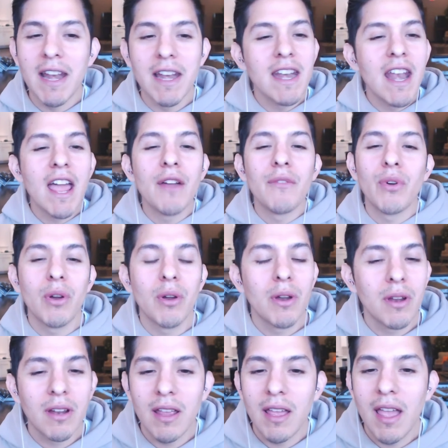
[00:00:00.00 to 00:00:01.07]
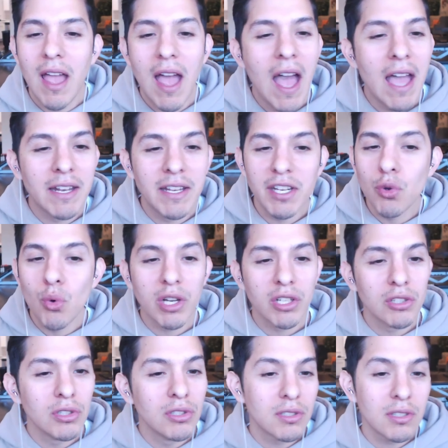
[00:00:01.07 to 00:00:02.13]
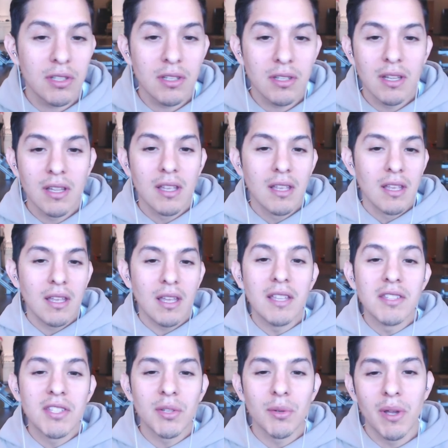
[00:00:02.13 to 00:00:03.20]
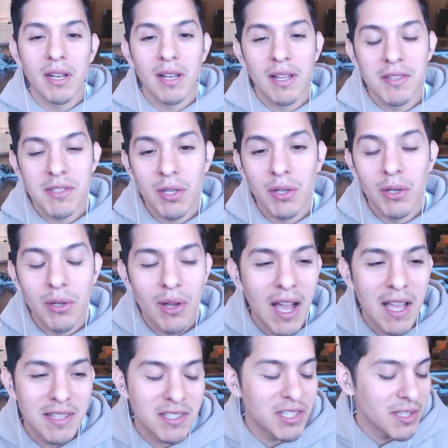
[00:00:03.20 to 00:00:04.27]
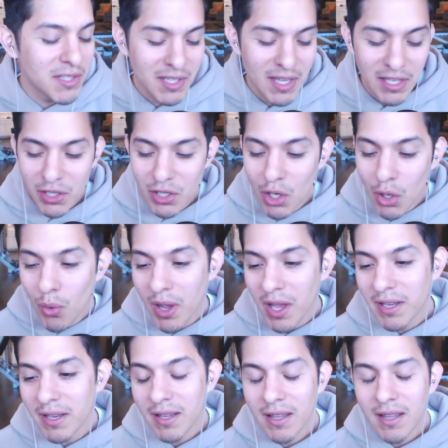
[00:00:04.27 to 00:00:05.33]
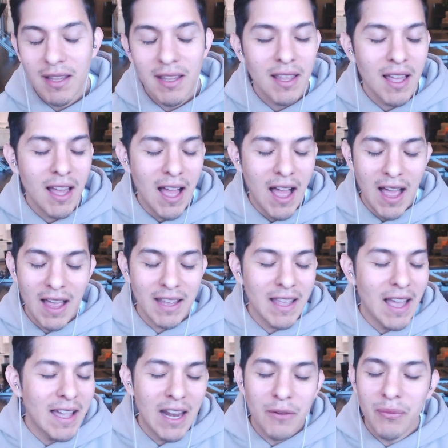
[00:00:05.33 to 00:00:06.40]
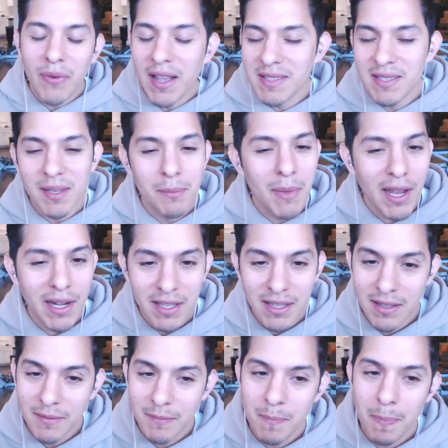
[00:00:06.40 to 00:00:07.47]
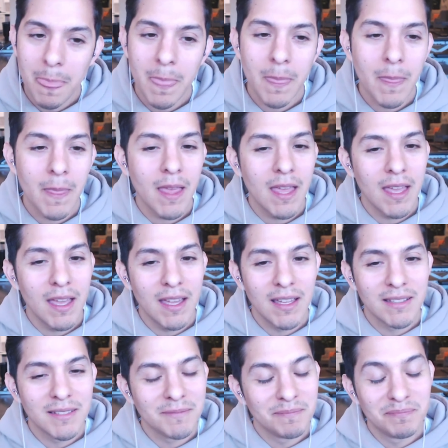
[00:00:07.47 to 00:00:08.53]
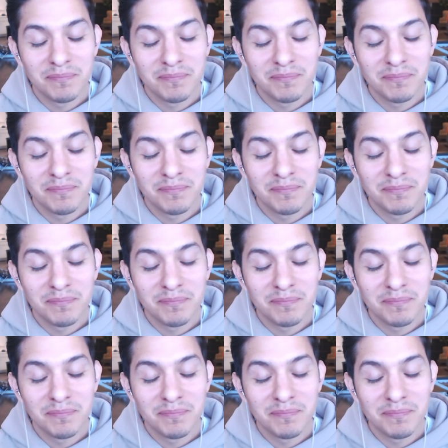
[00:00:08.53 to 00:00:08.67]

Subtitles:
I never had anyone look into it until I just said, you know what, I got to find somebody, and